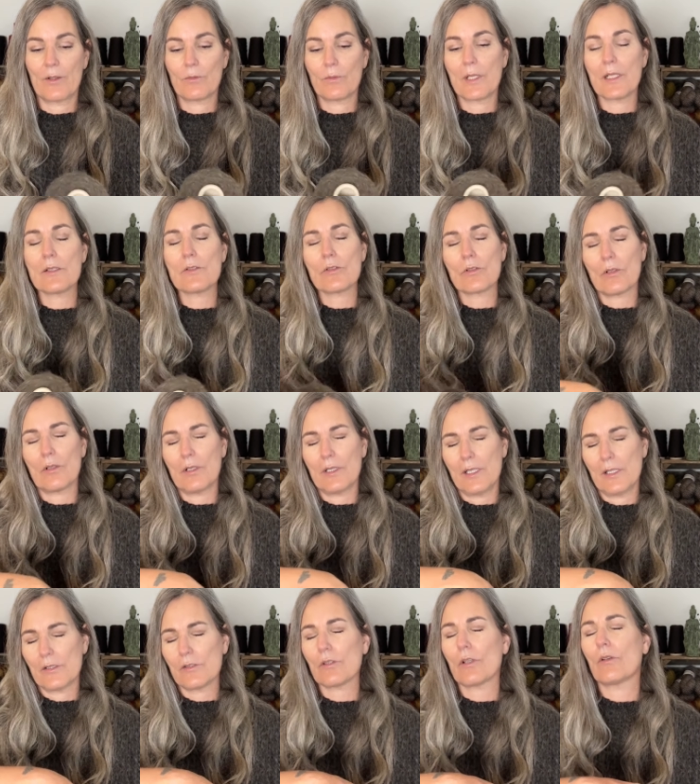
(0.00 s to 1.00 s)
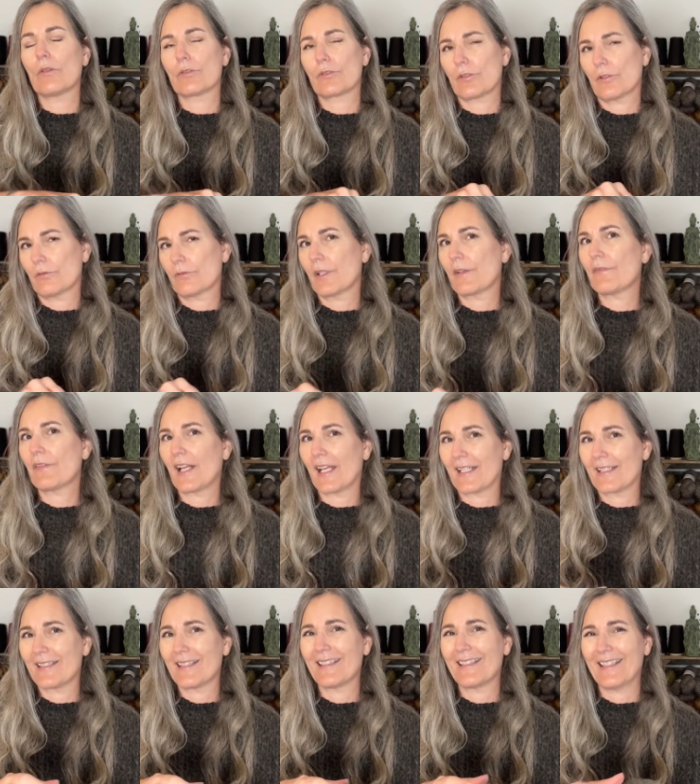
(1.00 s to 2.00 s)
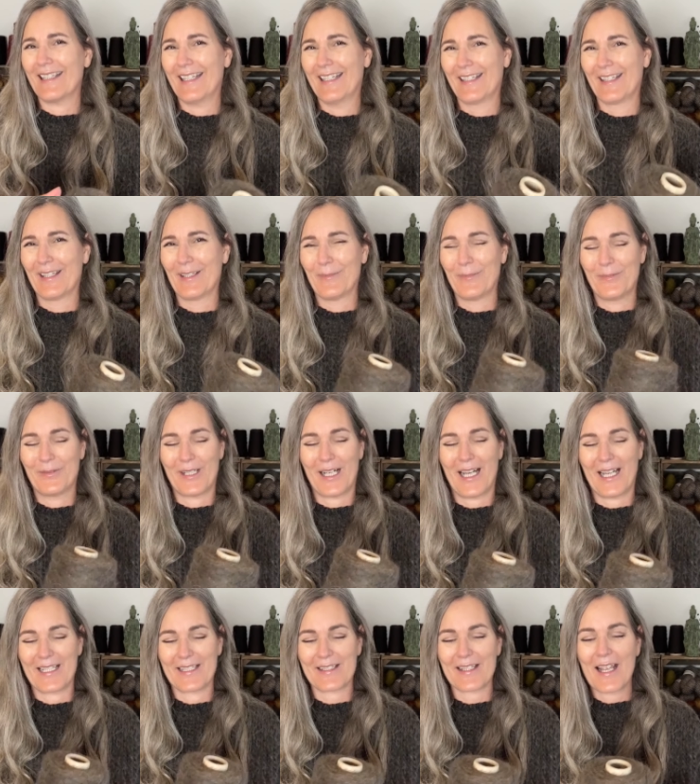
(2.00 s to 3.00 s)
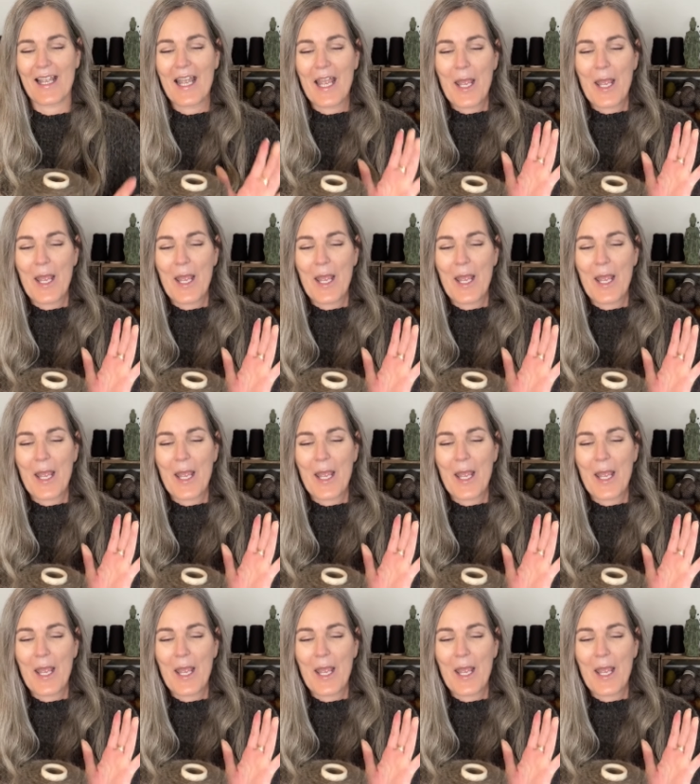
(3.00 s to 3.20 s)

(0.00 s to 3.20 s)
which is also reflected in the price.